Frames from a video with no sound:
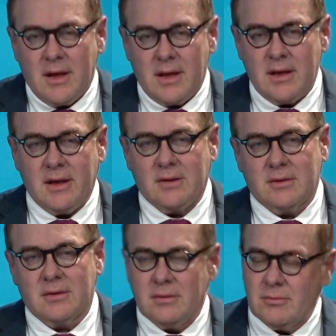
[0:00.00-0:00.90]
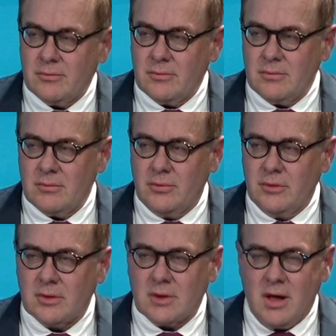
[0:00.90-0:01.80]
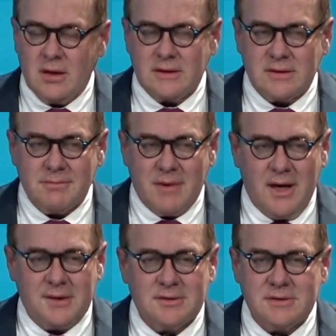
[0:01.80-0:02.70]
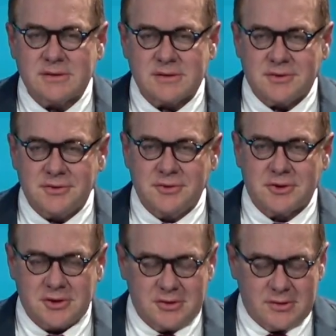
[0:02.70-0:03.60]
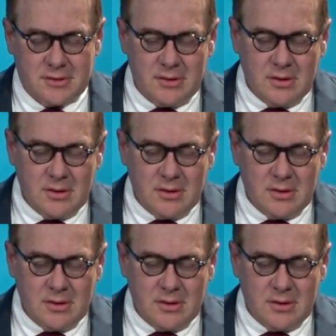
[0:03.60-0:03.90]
And we'll call it the Minerd Institution